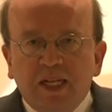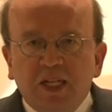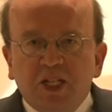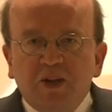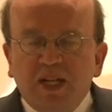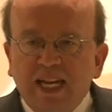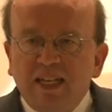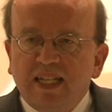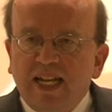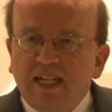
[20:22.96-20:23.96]
So
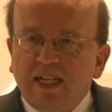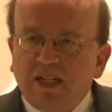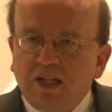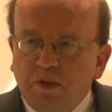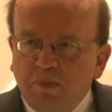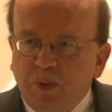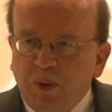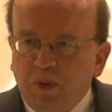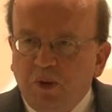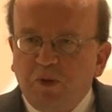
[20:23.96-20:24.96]
against that
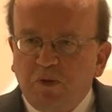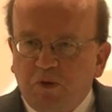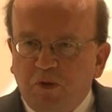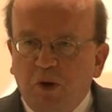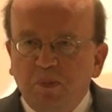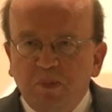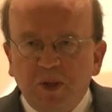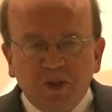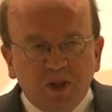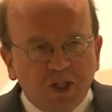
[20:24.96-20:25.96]
example,
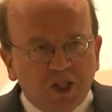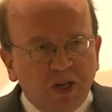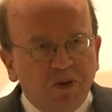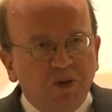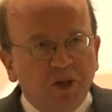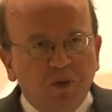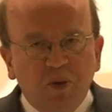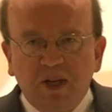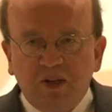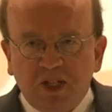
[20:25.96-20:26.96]
from the zone
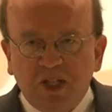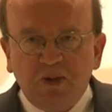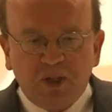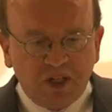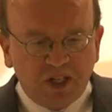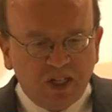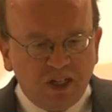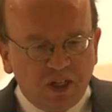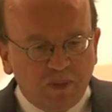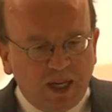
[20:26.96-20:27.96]
we are so
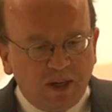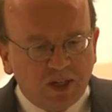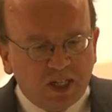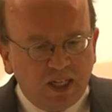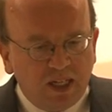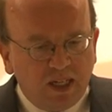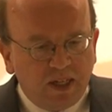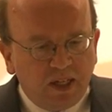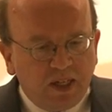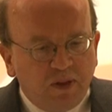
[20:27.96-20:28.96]
concerned about,
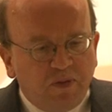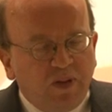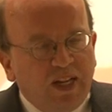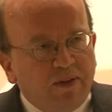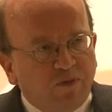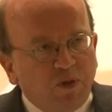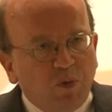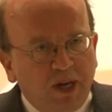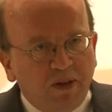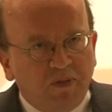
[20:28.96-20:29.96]
for every
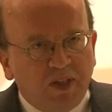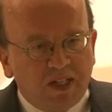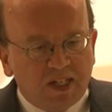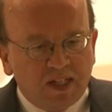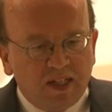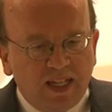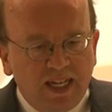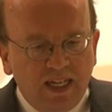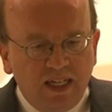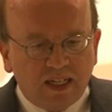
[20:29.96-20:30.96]
one of us,
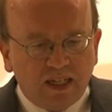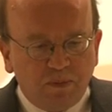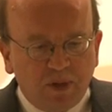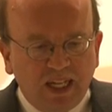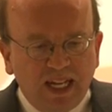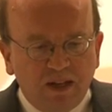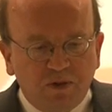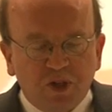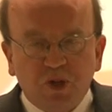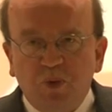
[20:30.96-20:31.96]
there is something
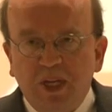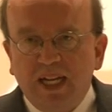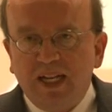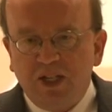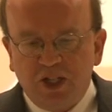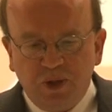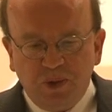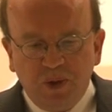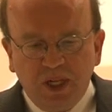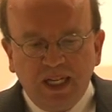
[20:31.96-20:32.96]
else we can
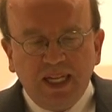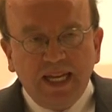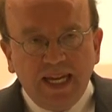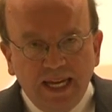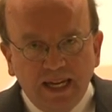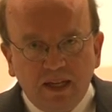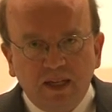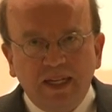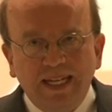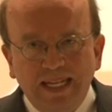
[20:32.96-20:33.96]
do
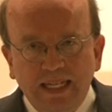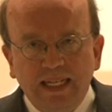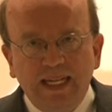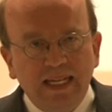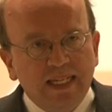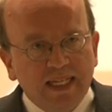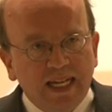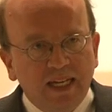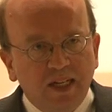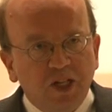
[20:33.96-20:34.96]
here in the East
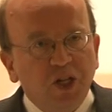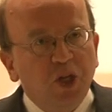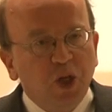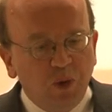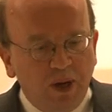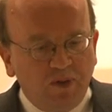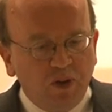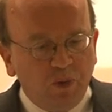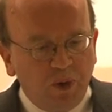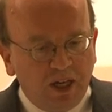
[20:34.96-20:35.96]
End,
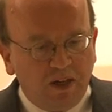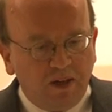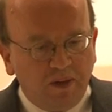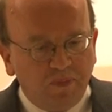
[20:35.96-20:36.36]
whoever we are.